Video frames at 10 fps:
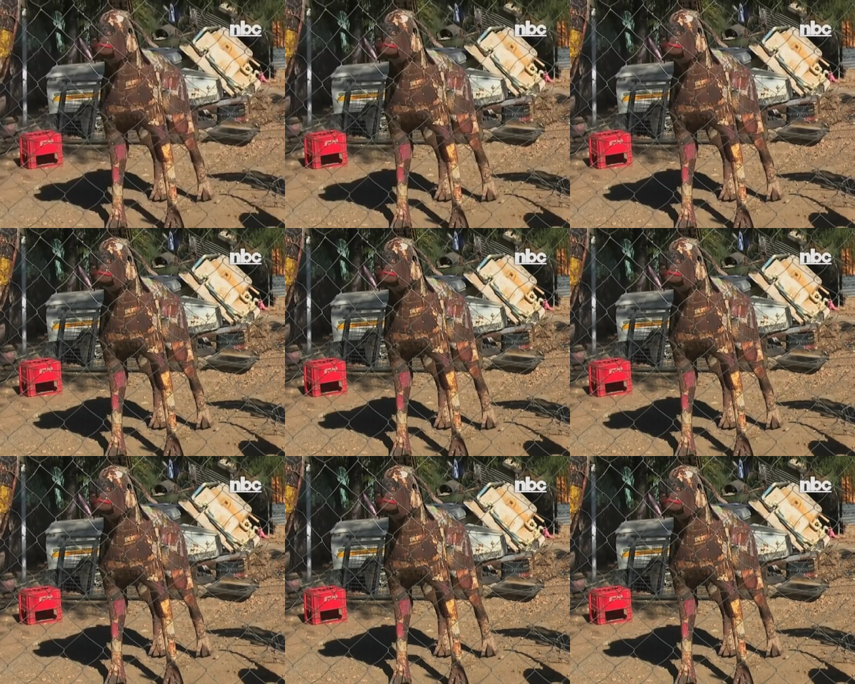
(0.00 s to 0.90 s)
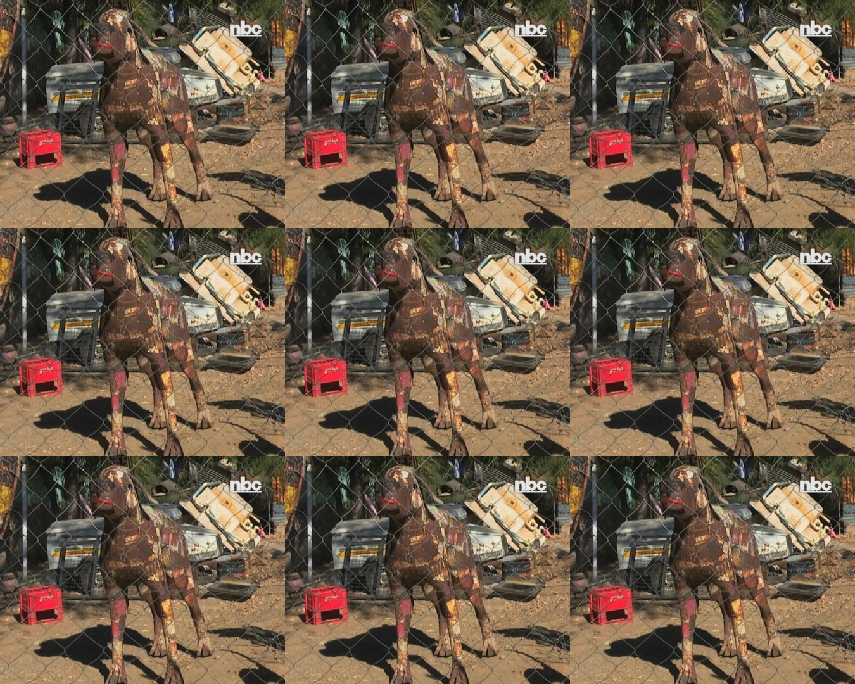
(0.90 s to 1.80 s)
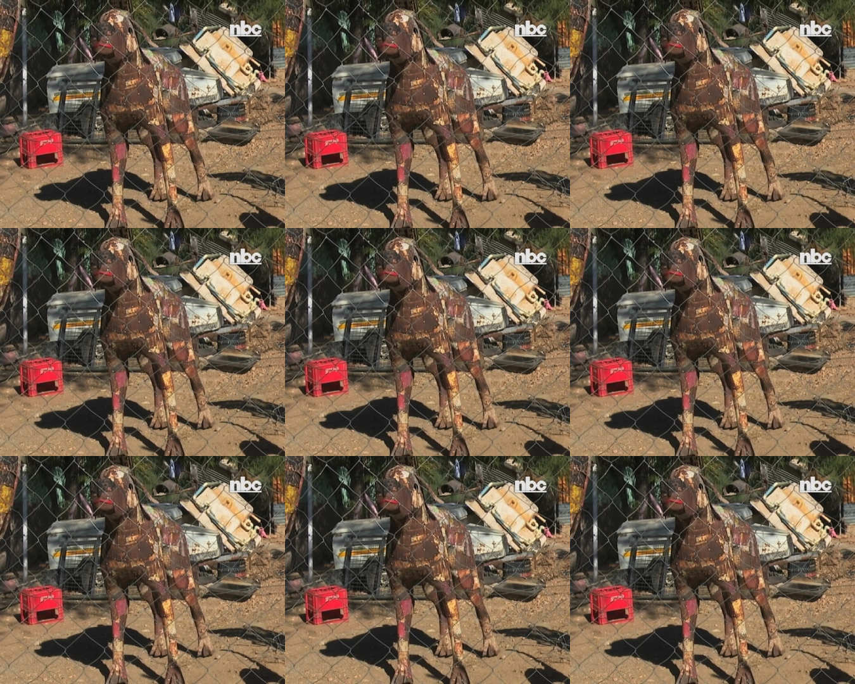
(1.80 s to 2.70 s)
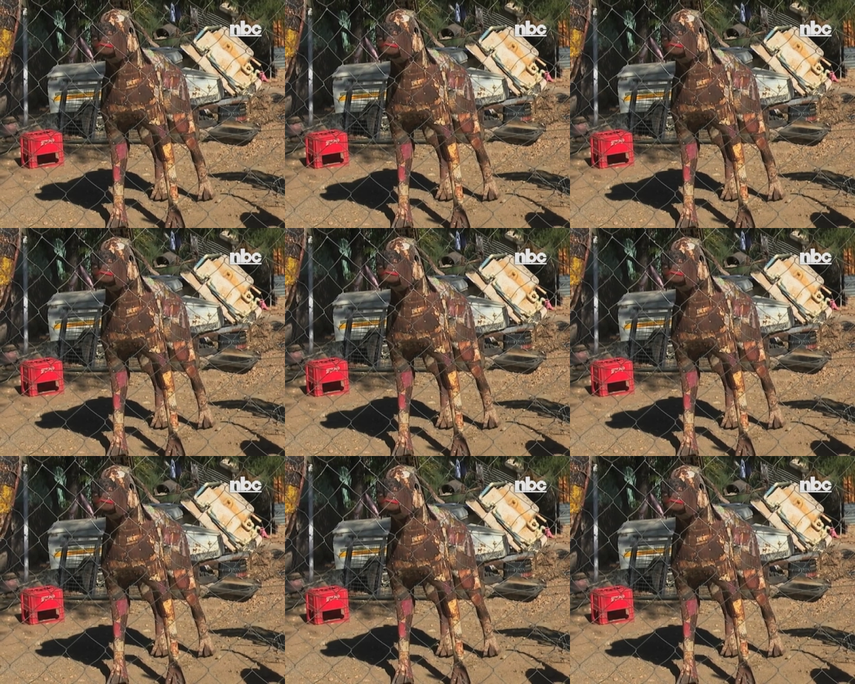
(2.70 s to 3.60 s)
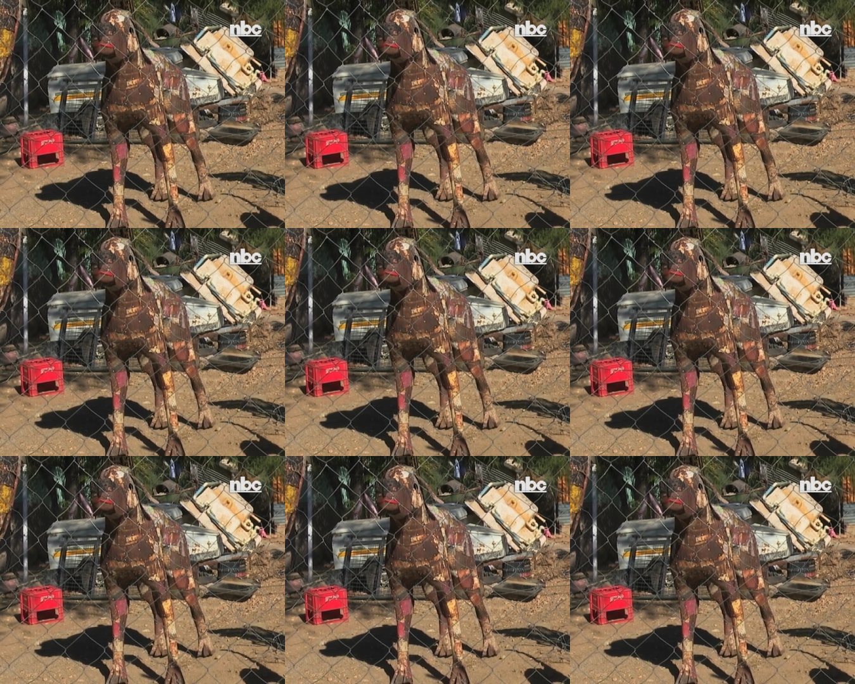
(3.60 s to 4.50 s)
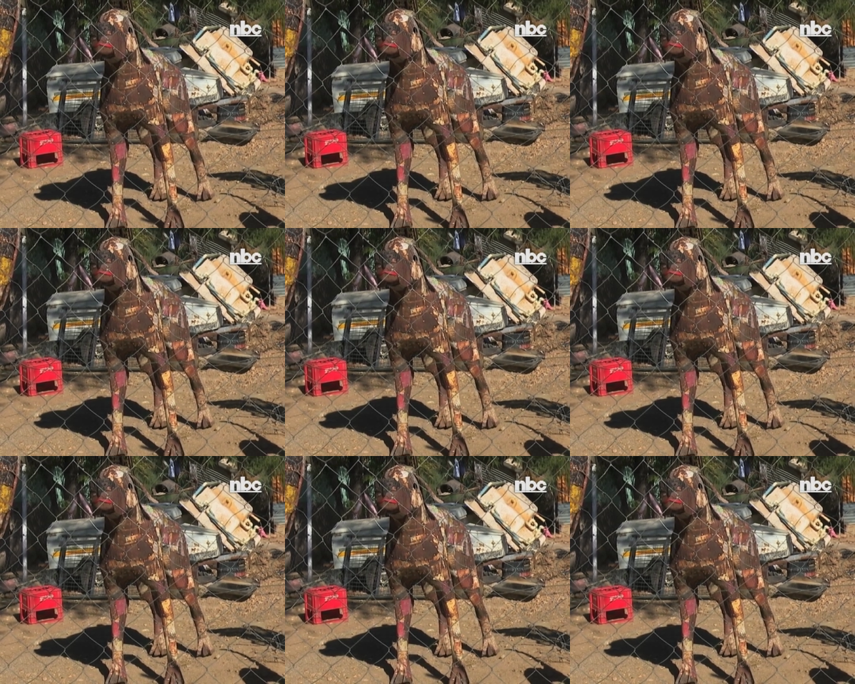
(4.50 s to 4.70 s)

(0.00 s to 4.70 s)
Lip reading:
Nobody's mouth can be seen.